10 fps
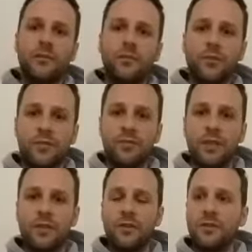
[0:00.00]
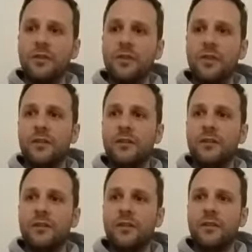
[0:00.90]
which are really good
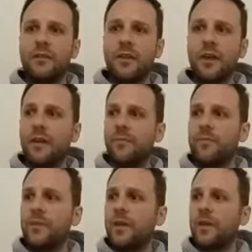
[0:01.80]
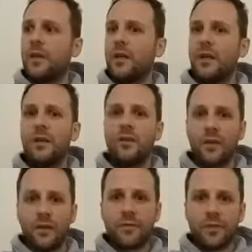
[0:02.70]
and um,
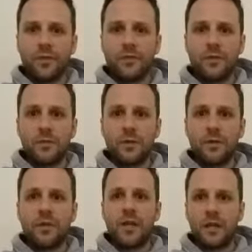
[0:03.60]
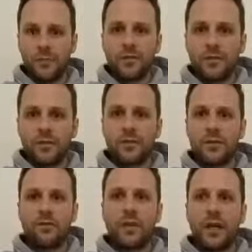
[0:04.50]
look after the customer and get them results
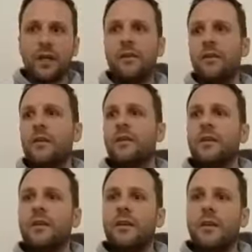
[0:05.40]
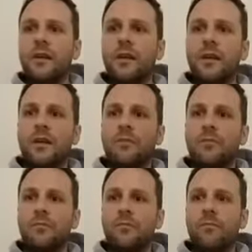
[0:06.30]
and all that.
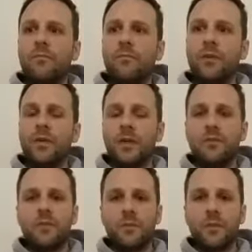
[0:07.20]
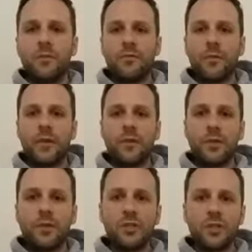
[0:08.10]
Um, but he was a member of a big
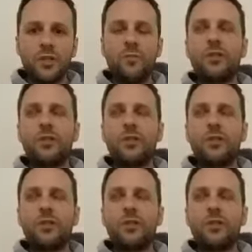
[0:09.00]
commercial gym,